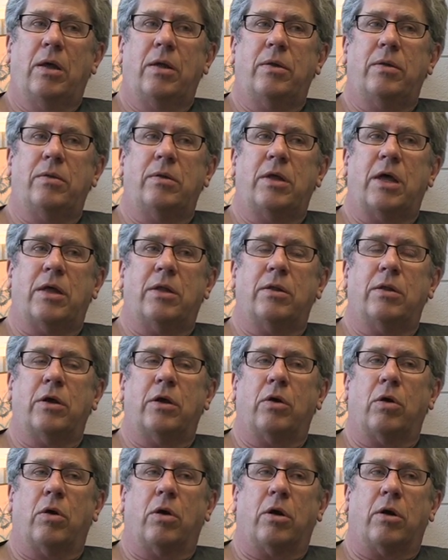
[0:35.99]
that
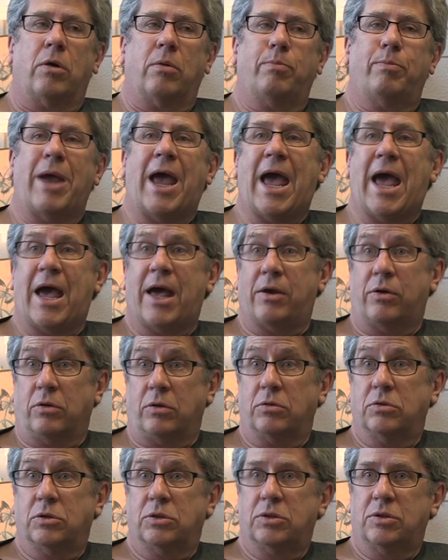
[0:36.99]
there are
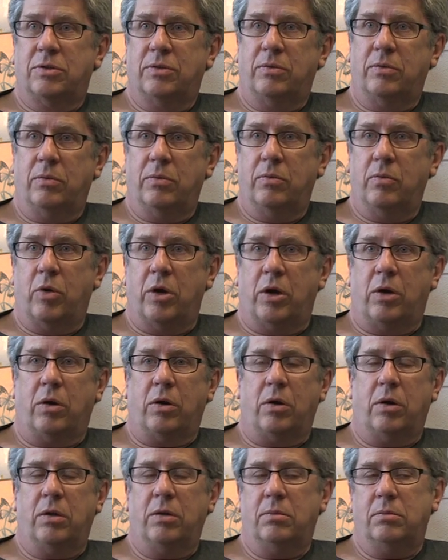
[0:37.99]
patterns
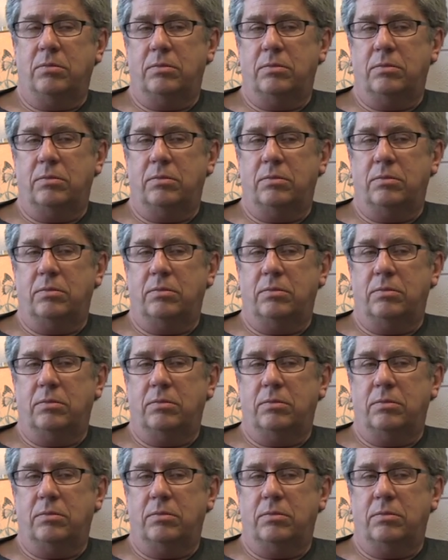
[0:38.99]
where